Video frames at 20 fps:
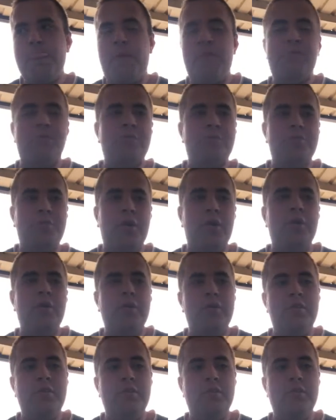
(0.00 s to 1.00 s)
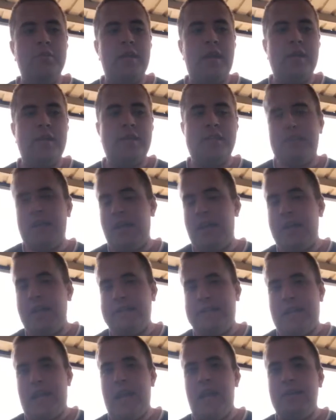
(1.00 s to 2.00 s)
they've gotten like the
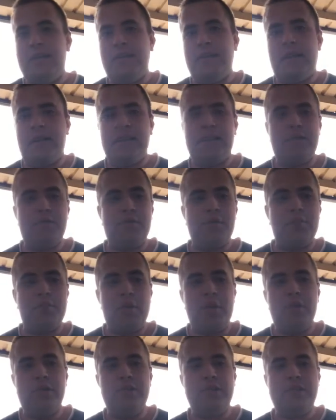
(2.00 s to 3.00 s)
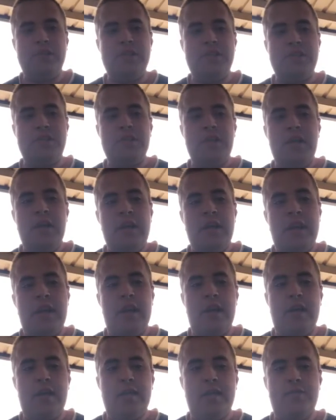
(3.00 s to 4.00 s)
stars out, like they've got Moses
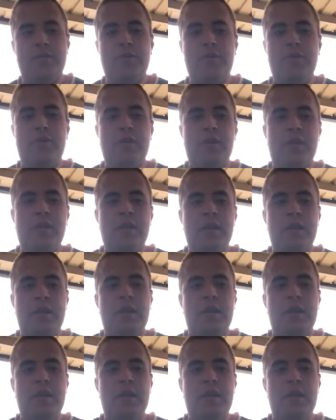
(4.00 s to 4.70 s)
out. They've got